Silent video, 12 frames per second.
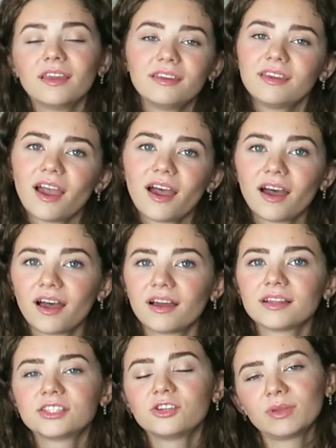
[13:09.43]

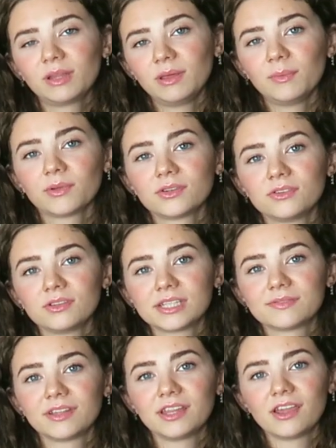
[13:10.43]
yeah, too many people do
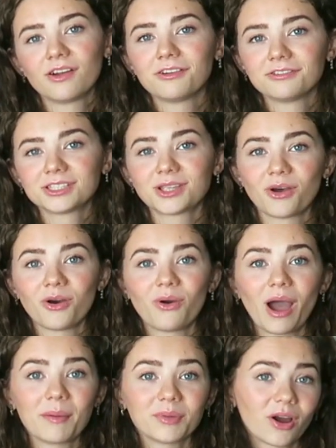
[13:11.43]
this video,
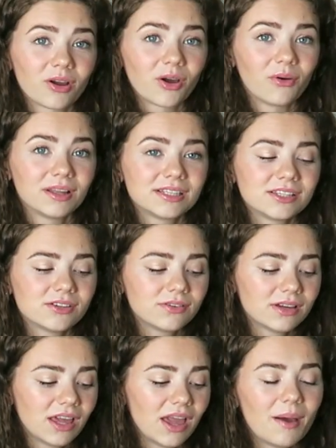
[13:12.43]
so I'm not going to.